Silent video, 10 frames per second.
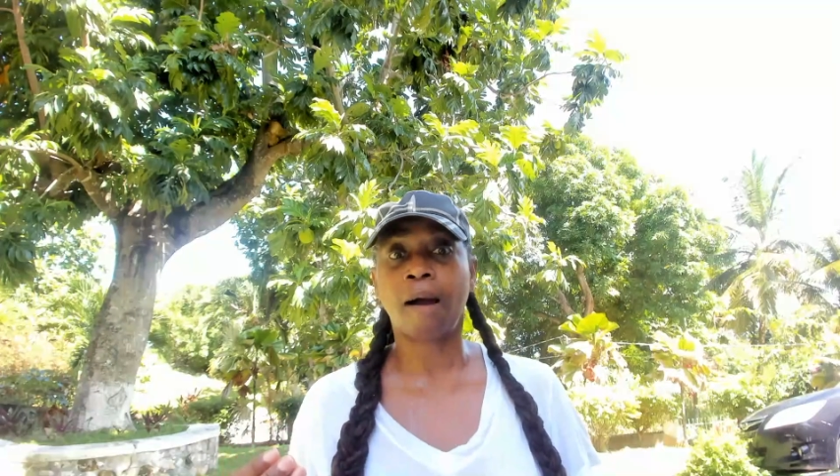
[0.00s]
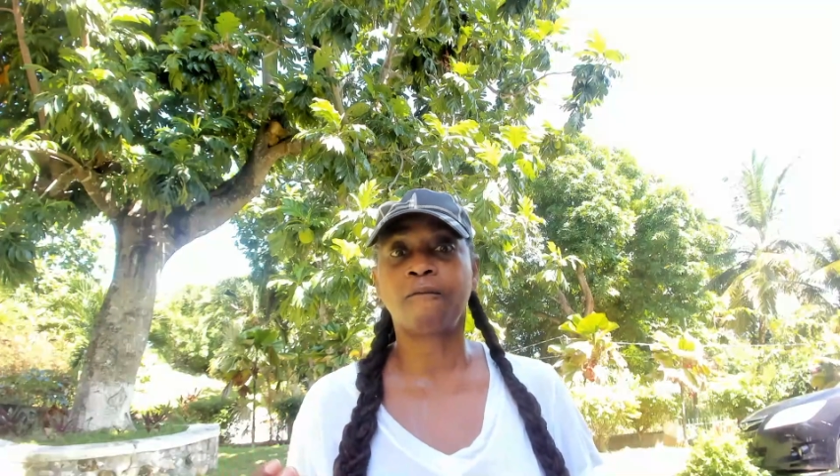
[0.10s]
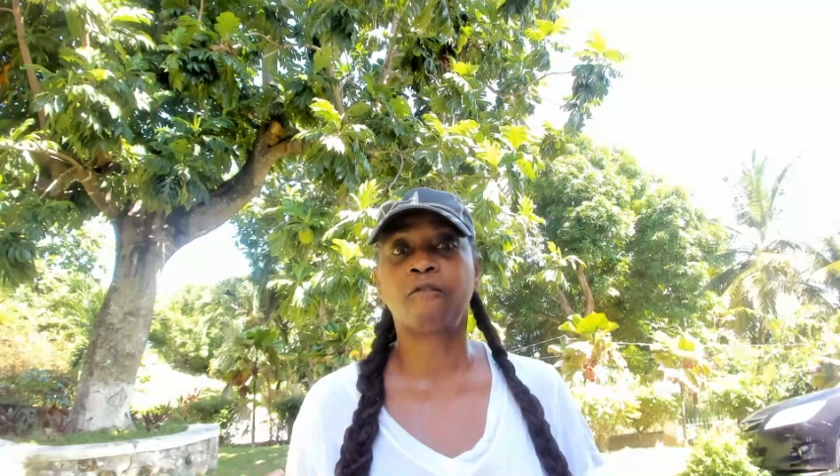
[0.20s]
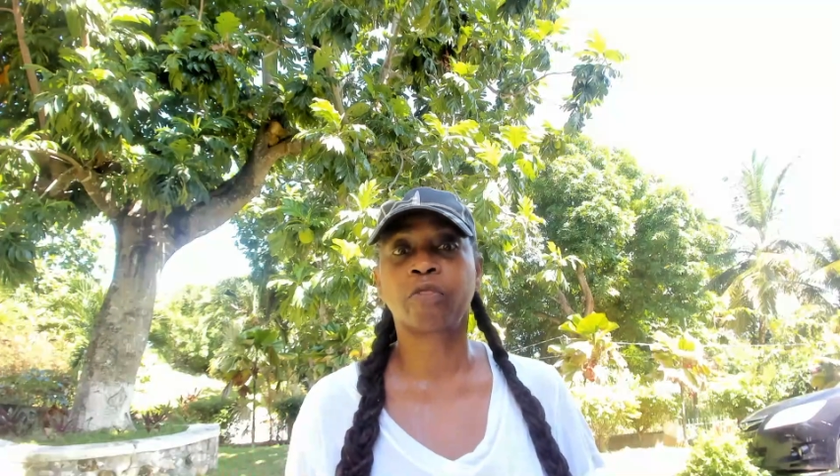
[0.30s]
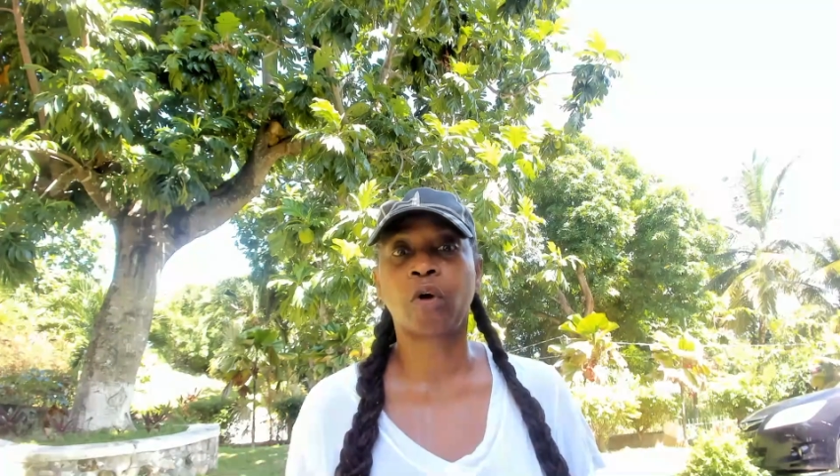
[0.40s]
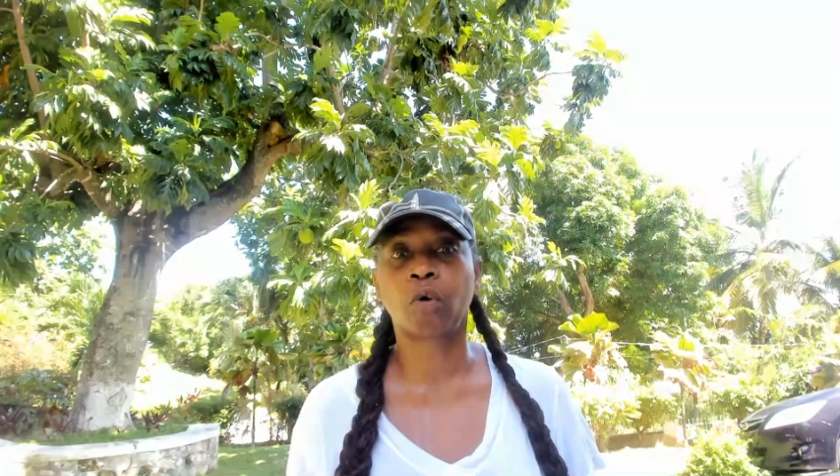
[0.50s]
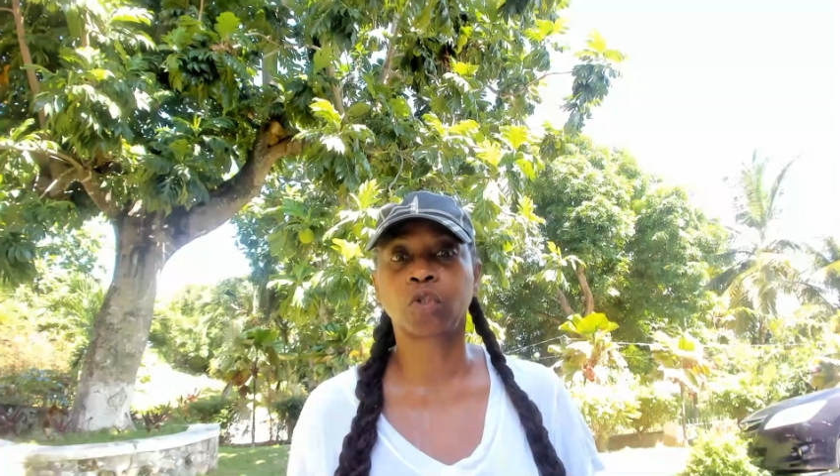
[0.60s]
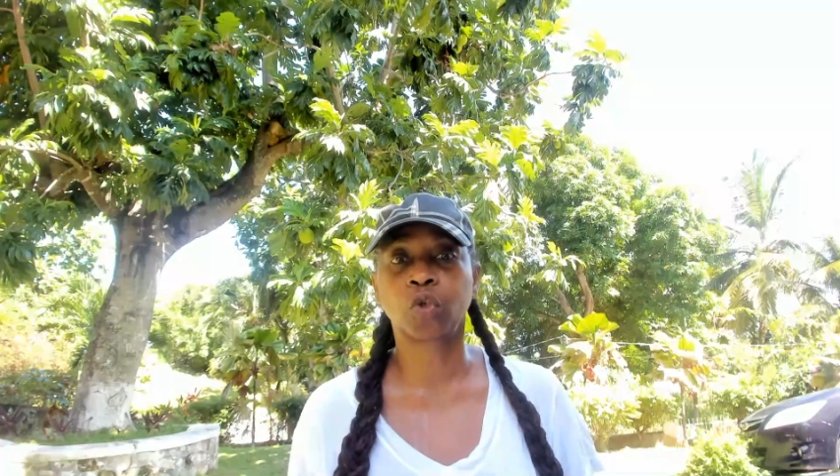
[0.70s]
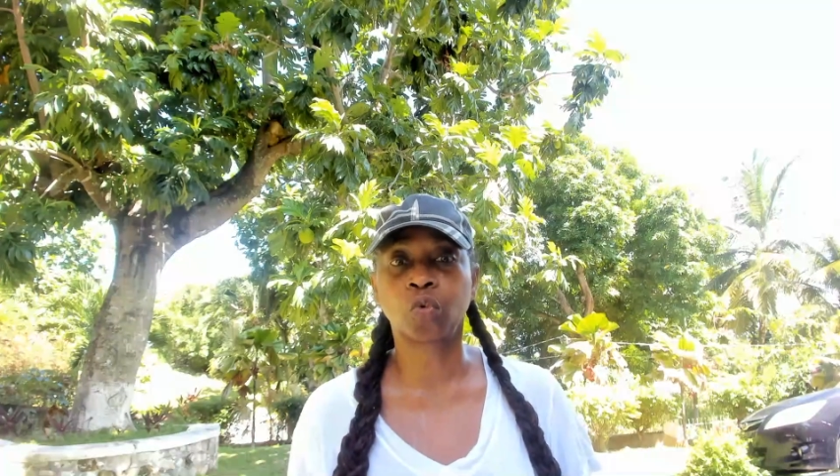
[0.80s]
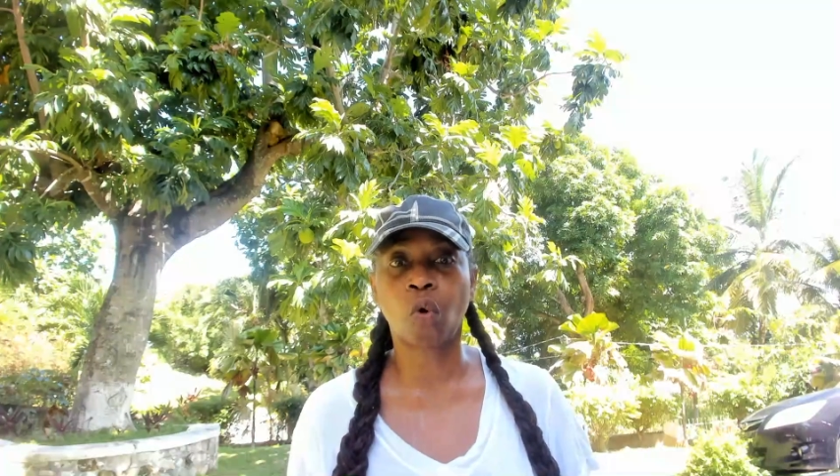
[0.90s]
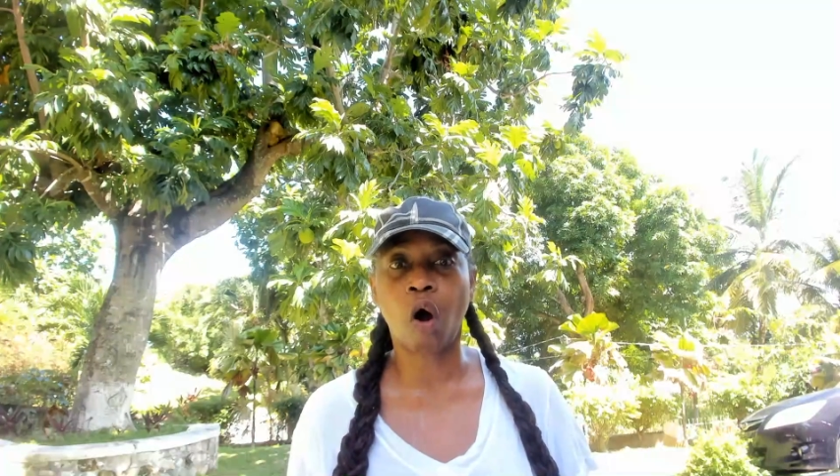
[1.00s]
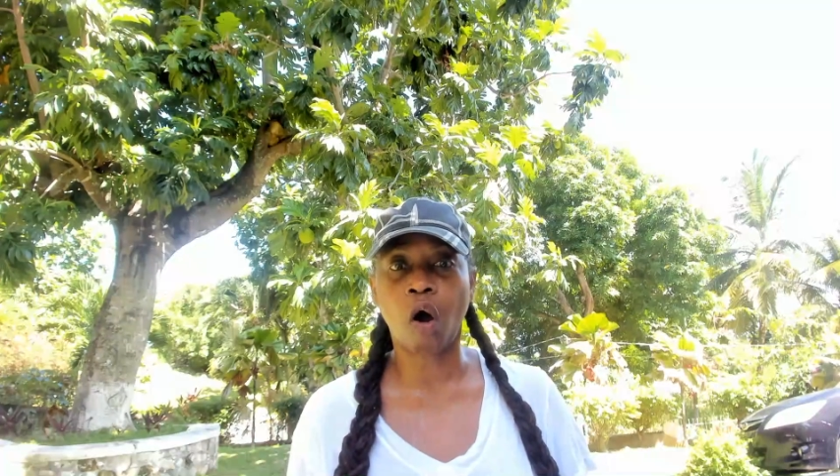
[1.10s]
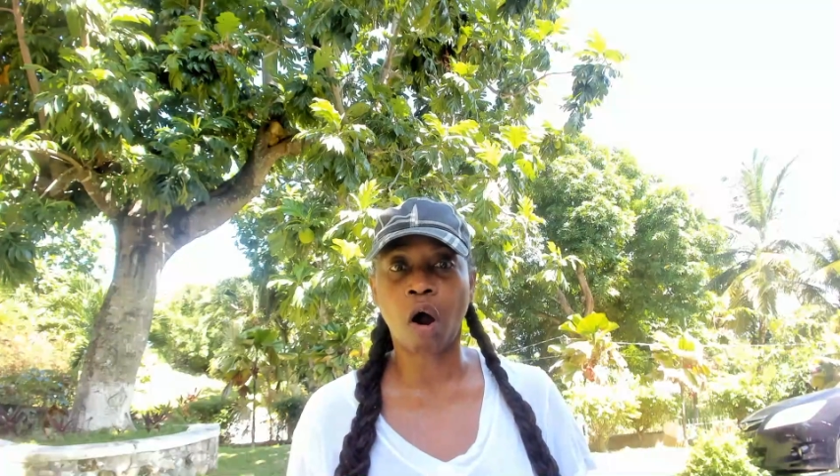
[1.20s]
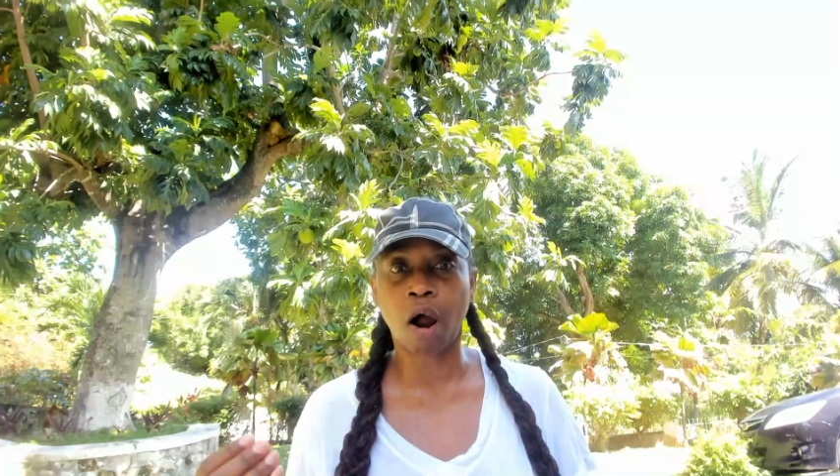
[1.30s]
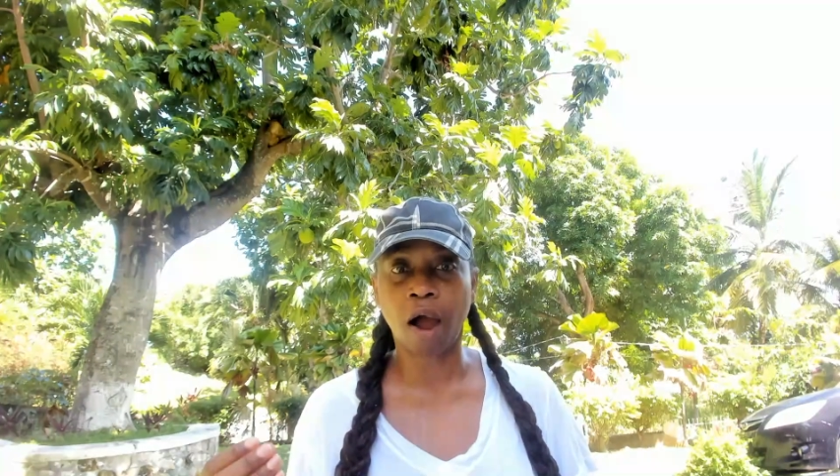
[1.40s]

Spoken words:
for those who are